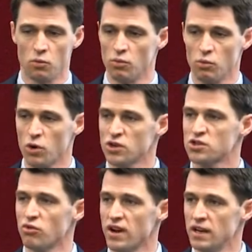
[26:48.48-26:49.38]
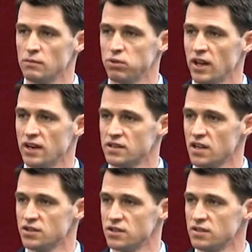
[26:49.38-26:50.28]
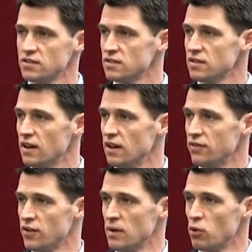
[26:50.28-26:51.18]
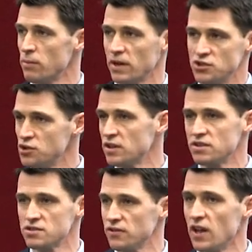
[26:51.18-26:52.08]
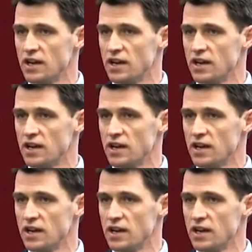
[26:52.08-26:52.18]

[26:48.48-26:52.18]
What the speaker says: Works great in planning sessions for Netpoint because you can just fly.